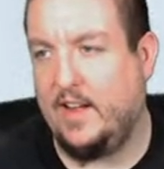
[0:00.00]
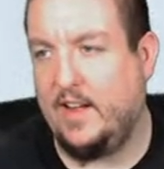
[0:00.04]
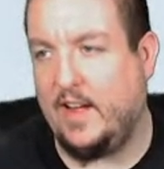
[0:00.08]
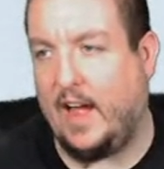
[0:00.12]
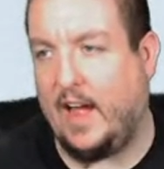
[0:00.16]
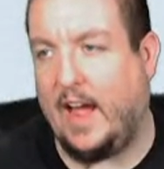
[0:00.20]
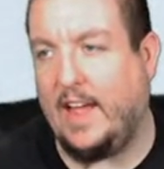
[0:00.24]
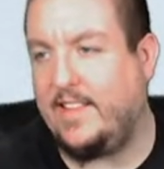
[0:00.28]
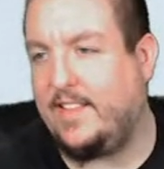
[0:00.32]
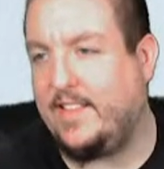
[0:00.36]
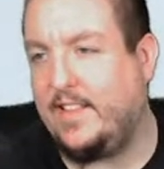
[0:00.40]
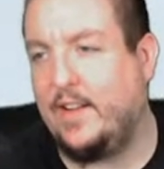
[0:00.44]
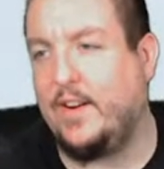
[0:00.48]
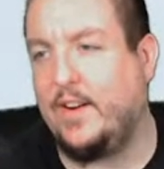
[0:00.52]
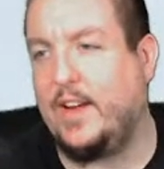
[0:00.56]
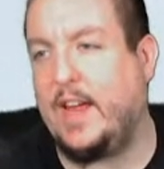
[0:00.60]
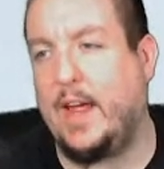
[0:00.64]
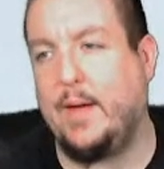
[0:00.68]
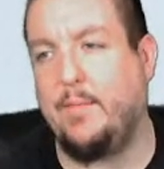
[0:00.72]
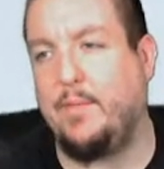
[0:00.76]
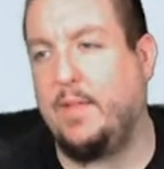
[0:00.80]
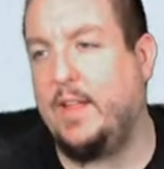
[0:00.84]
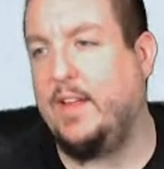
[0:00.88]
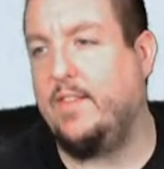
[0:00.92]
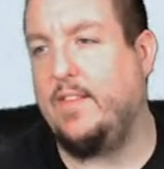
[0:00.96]
I still
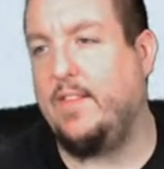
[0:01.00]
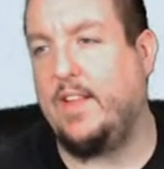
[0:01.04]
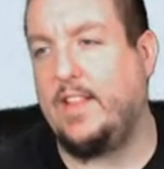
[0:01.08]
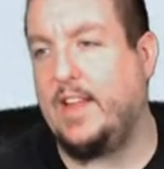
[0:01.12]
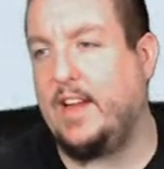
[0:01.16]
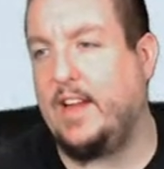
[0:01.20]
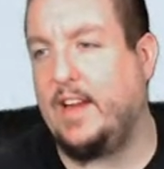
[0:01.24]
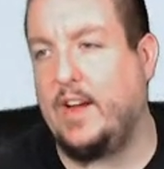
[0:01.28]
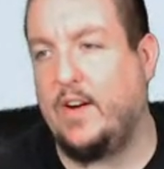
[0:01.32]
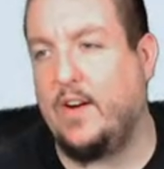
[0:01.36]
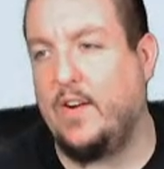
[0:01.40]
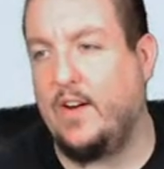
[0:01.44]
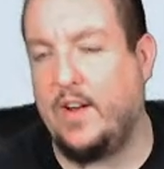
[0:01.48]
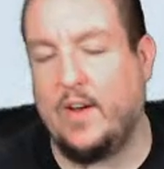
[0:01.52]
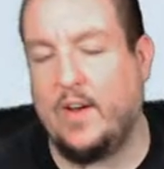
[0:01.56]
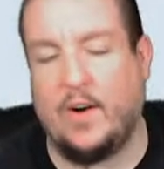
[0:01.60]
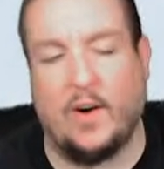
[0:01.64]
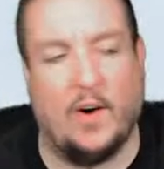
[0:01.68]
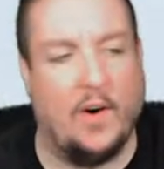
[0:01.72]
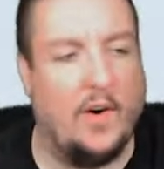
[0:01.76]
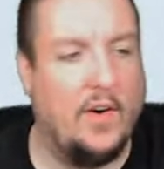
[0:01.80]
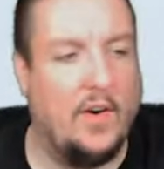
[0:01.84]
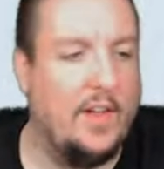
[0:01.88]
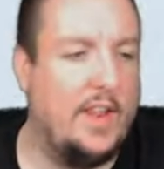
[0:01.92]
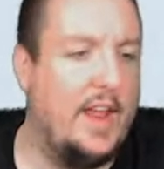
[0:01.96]
can't believe that didn't go in the
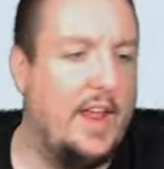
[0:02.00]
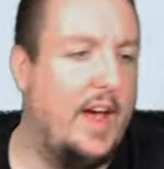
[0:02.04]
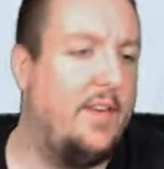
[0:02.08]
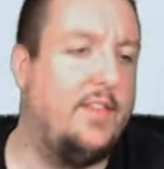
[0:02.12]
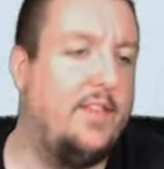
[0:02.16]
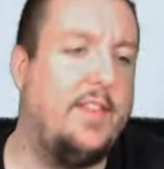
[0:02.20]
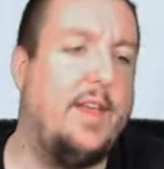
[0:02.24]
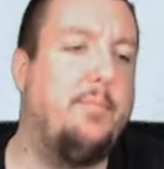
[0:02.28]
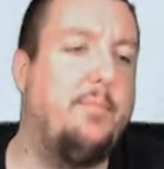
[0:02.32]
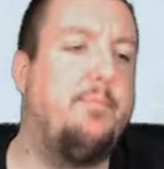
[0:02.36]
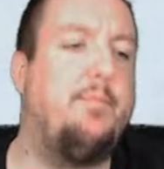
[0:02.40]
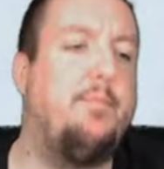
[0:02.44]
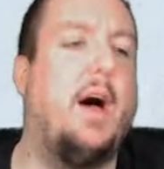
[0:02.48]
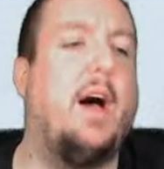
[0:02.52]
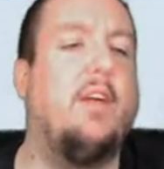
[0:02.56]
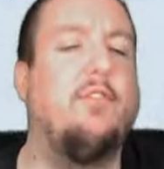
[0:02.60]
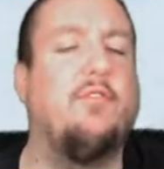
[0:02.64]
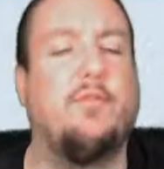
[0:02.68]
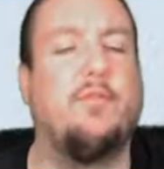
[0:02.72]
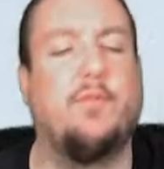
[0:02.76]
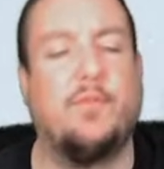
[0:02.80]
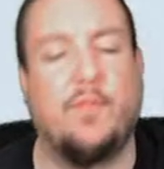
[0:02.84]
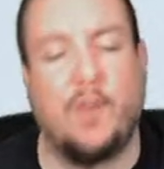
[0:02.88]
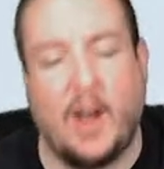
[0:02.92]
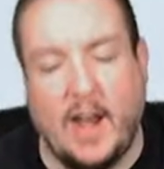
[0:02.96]
hole. That, that bounced
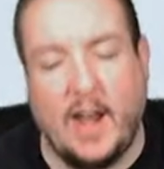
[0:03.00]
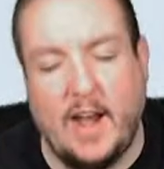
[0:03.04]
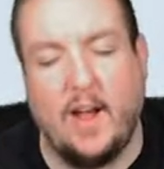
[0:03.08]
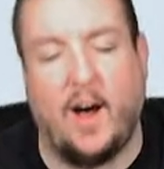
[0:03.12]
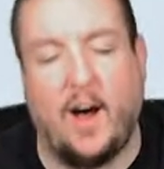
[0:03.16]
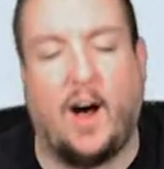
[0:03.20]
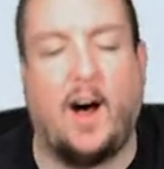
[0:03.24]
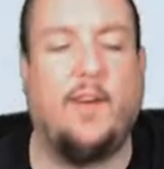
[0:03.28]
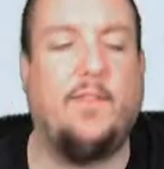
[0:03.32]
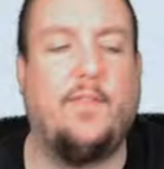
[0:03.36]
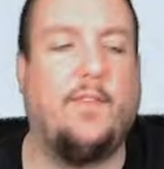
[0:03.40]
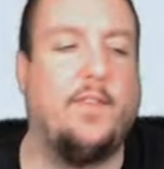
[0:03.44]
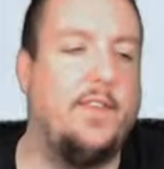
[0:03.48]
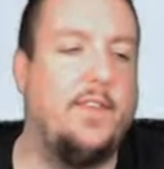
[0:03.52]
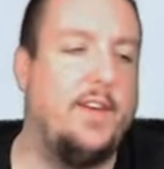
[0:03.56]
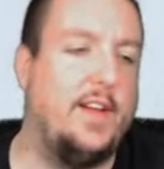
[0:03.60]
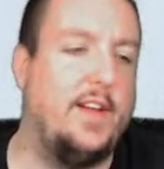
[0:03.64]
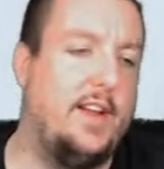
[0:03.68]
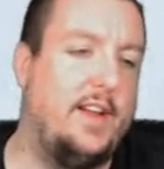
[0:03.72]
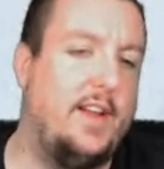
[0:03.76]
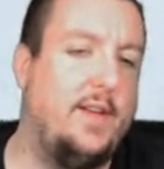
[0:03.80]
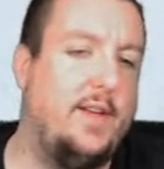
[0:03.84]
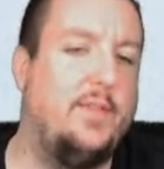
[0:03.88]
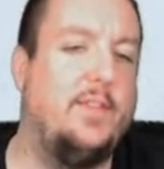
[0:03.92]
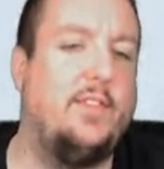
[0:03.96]
right off of it.
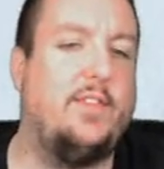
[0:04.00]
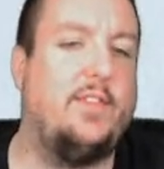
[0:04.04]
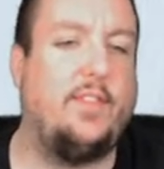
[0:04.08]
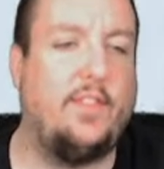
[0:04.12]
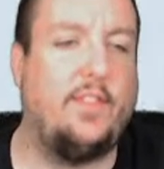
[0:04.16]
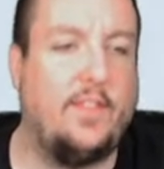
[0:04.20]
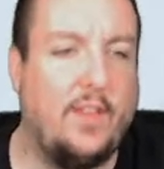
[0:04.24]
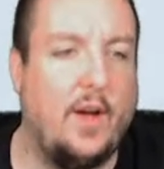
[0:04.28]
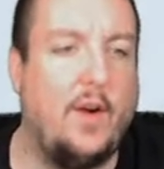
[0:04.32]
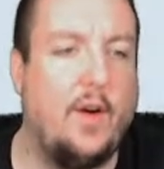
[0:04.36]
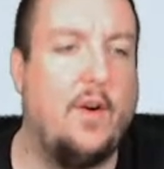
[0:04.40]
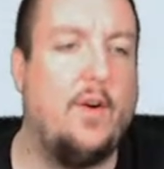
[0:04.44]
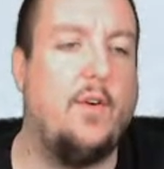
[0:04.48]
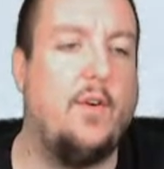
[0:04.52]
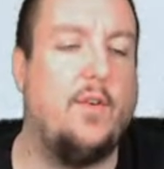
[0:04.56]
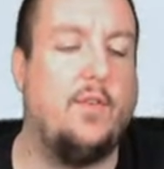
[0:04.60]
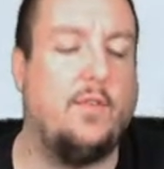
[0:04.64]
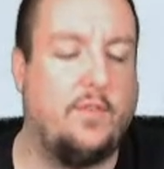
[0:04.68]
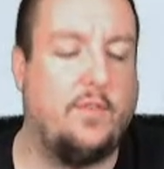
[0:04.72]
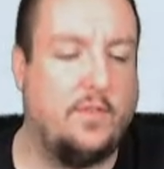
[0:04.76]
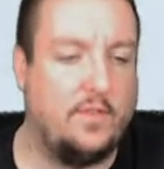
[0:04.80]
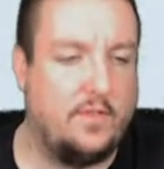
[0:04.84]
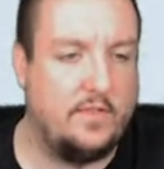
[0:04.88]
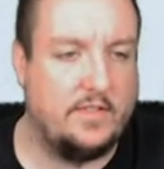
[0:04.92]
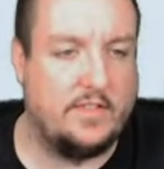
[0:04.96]
It was so,
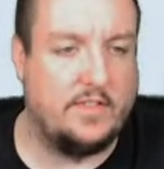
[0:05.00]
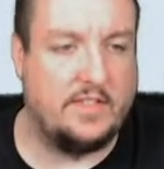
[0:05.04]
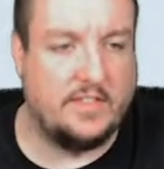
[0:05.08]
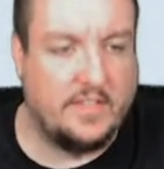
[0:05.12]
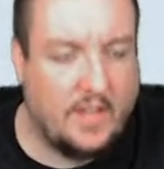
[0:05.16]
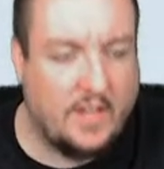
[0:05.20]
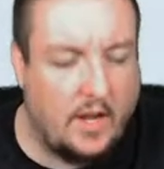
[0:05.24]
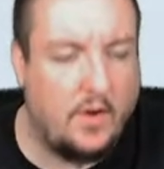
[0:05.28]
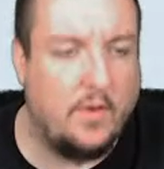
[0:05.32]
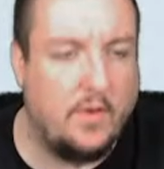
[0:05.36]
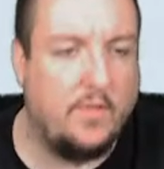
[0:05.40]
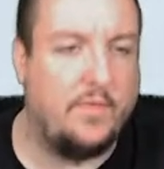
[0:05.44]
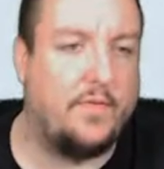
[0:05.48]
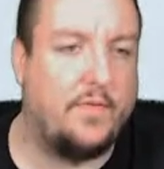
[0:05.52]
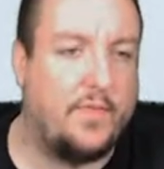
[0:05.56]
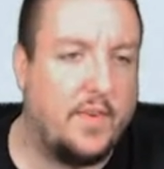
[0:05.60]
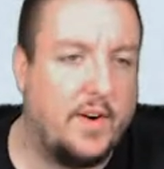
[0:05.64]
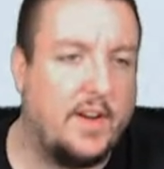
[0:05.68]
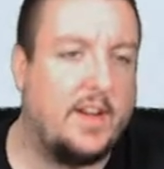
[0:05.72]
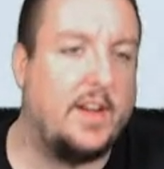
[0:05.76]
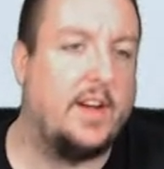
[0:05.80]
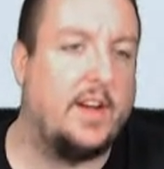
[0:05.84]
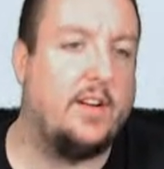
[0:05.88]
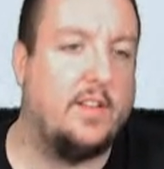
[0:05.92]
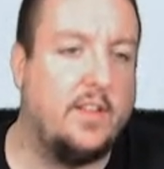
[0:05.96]
so
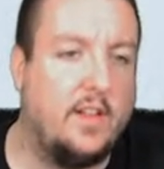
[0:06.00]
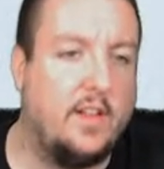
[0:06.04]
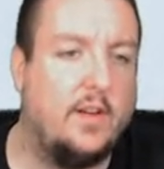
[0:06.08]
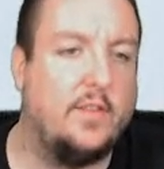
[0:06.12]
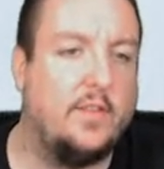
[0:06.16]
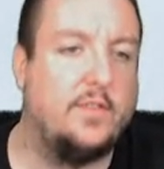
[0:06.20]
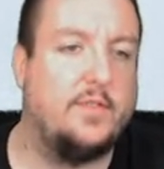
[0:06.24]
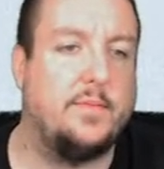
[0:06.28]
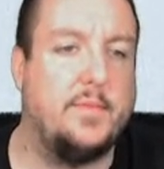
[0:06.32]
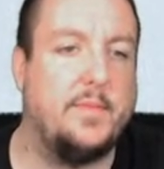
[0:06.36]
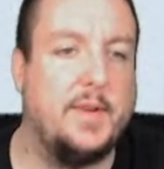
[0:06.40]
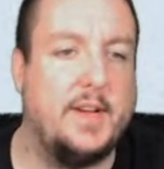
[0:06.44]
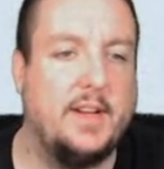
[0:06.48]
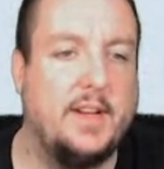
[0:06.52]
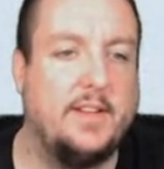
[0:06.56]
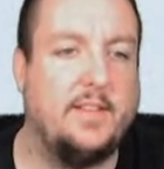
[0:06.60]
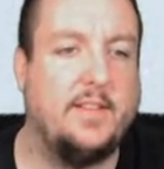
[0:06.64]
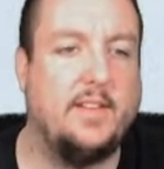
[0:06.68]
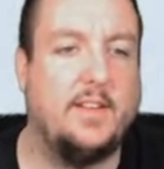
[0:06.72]
freaking close, man.